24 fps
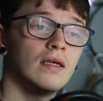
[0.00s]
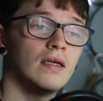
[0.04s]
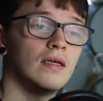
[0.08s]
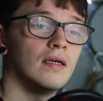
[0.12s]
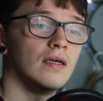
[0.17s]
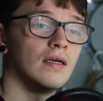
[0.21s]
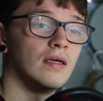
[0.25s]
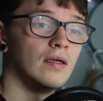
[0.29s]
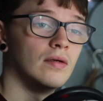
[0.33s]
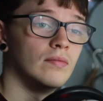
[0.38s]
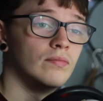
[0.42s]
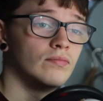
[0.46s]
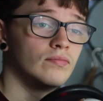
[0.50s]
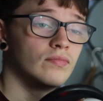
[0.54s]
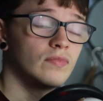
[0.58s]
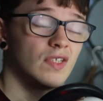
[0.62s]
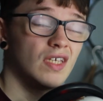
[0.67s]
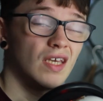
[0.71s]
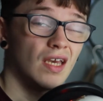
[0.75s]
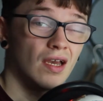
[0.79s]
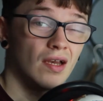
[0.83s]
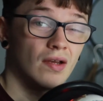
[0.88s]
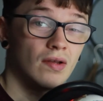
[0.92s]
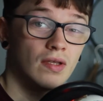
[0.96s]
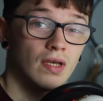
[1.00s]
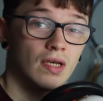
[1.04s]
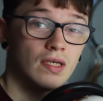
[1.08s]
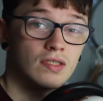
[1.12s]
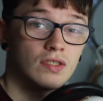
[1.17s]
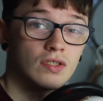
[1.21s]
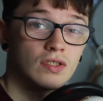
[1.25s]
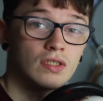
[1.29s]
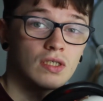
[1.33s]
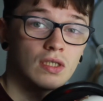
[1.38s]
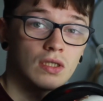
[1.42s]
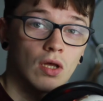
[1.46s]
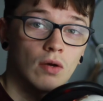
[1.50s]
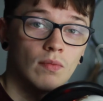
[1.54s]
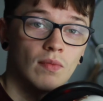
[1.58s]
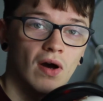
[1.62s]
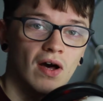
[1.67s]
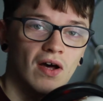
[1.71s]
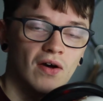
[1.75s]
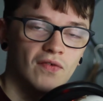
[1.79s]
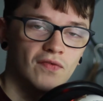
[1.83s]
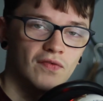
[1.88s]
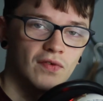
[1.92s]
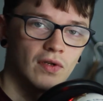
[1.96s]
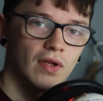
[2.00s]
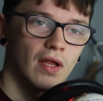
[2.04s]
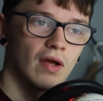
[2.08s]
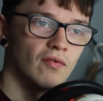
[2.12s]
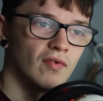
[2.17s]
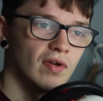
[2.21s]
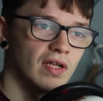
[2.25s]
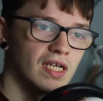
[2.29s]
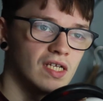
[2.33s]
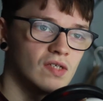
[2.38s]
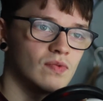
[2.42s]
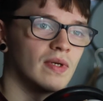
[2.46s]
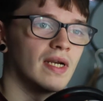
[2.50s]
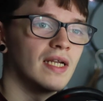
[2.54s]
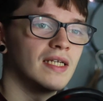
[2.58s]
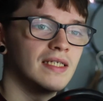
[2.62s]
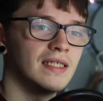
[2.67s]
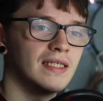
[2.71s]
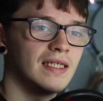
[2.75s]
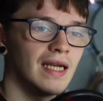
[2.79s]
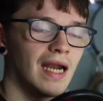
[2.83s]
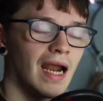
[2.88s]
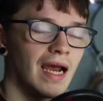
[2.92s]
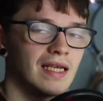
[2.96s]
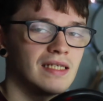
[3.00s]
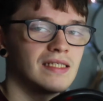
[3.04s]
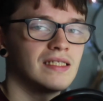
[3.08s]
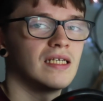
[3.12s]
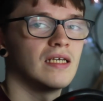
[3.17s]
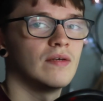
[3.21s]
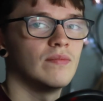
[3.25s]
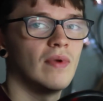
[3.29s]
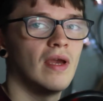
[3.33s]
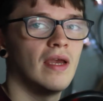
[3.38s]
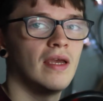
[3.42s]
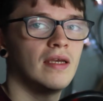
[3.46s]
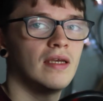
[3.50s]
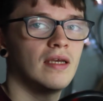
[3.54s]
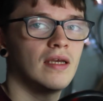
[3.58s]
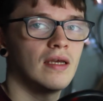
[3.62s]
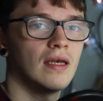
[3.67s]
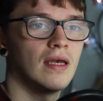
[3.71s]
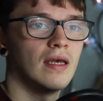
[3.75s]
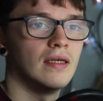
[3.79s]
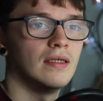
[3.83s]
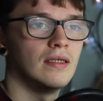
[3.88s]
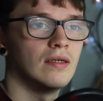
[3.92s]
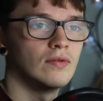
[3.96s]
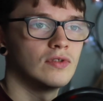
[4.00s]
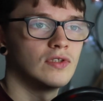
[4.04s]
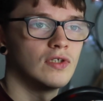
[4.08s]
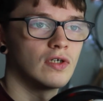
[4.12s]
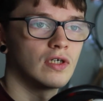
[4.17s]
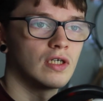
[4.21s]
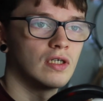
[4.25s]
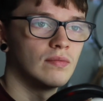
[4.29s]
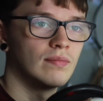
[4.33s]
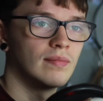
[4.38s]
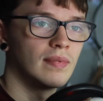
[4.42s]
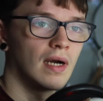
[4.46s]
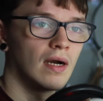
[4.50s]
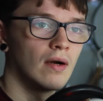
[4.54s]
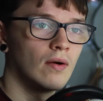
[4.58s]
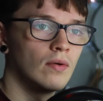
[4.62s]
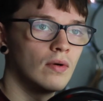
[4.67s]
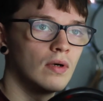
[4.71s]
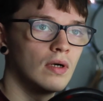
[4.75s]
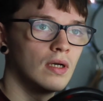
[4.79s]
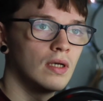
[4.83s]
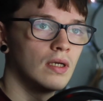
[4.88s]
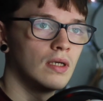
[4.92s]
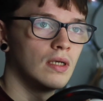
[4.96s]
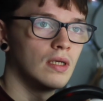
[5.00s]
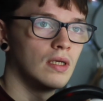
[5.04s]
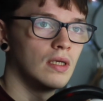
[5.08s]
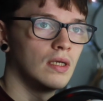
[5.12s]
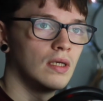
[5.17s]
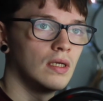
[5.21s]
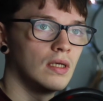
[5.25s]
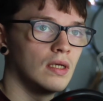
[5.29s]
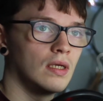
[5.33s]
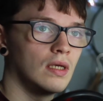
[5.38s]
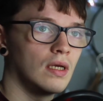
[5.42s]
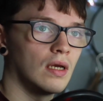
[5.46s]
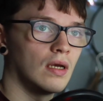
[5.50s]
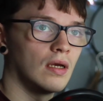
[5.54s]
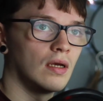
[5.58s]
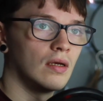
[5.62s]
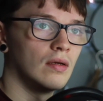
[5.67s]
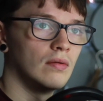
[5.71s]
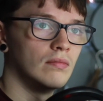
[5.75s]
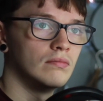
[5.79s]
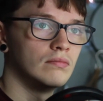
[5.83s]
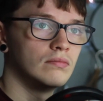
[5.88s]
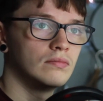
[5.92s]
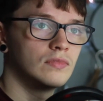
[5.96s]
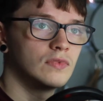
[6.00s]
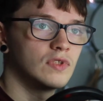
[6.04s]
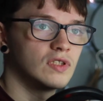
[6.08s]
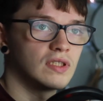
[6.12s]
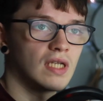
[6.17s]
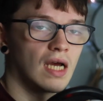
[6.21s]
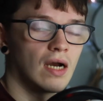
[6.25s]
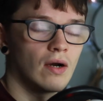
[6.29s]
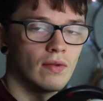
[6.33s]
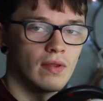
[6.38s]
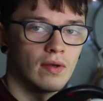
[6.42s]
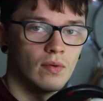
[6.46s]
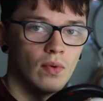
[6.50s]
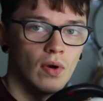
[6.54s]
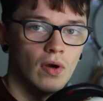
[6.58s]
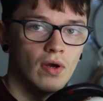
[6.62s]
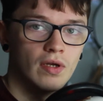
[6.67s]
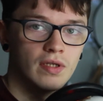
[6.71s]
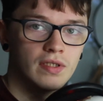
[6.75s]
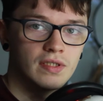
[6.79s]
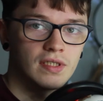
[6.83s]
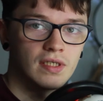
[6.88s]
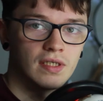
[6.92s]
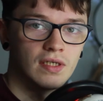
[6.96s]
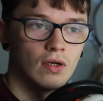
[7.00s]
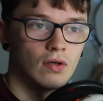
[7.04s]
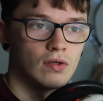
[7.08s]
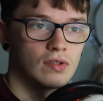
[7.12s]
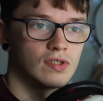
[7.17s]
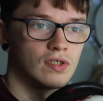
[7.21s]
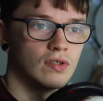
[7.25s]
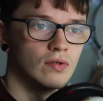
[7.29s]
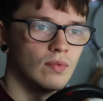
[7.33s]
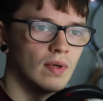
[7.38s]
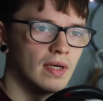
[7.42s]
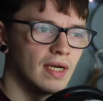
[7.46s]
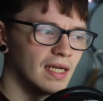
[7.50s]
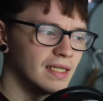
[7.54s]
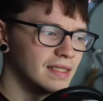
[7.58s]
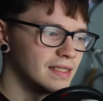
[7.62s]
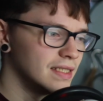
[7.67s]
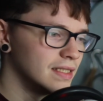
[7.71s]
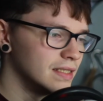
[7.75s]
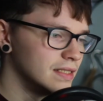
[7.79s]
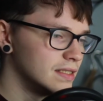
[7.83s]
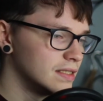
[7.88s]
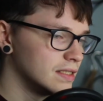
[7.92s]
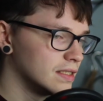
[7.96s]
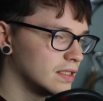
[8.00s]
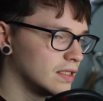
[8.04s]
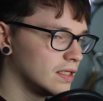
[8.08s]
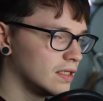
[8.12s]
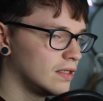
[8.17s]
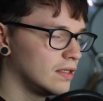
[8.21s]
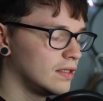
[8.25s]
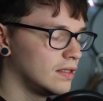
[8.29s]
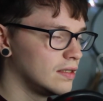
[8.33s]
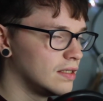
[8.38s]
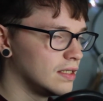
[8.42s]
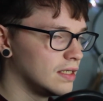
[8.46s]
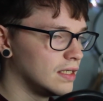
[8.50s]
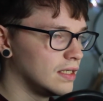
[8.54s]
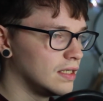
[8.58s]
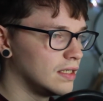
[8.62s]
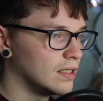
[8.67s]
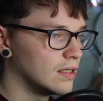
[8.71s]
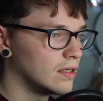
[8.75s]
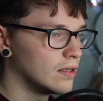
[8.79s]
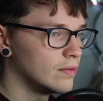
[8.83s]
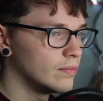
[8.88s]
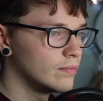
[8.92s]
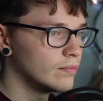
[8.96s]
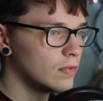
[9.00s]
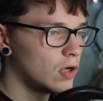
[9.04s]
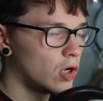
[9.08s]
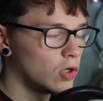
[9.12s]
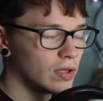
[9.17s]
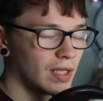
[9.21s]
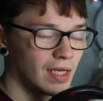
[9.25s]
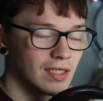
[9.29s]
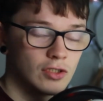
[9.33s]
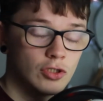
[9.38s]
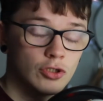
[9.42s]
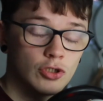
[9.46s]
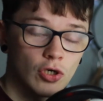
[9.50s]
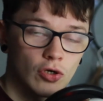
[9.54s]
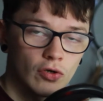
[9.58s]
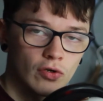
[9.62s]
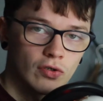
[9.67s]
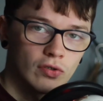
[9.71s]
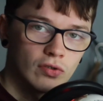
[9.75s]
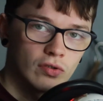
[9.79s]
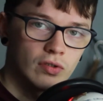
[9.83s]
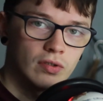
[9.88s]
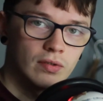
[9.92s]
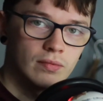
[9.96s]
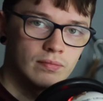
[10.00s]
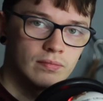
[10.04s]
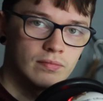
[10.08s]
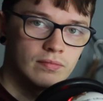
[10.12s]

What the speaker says: Yeah, it's just a lot more helpful. I realized when I did an ICMA and I was talking about just how they worked, and also when I did the online tutorial